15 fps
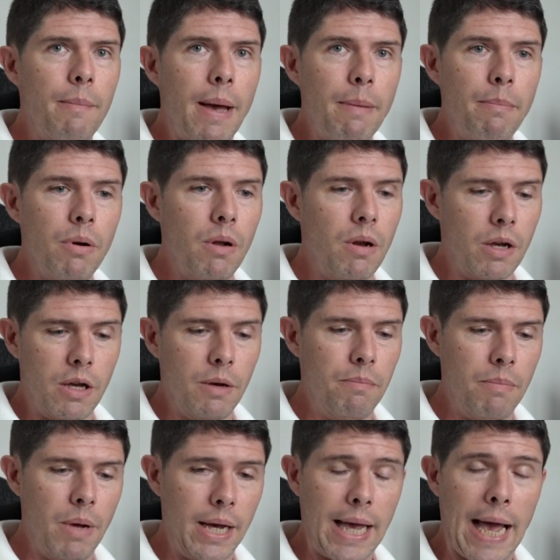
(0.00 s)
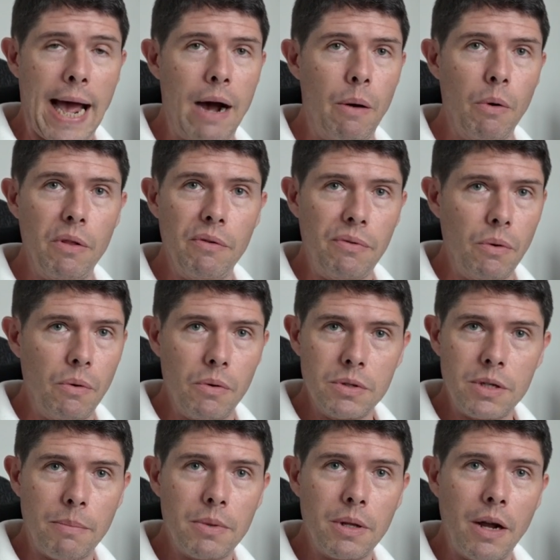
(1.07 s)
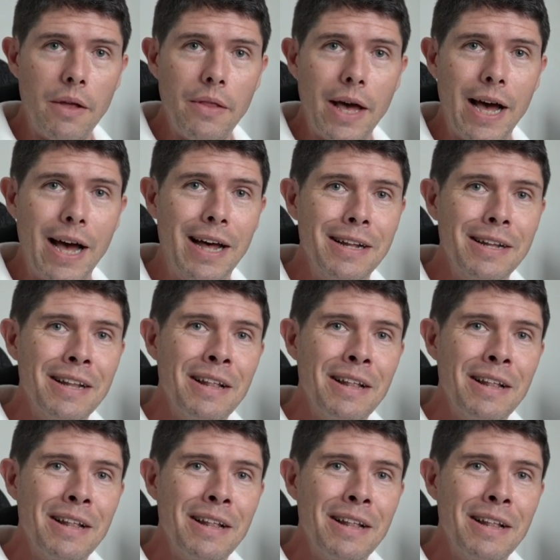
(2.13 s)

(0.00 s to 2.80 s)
may put like a cow on the floor or something like that.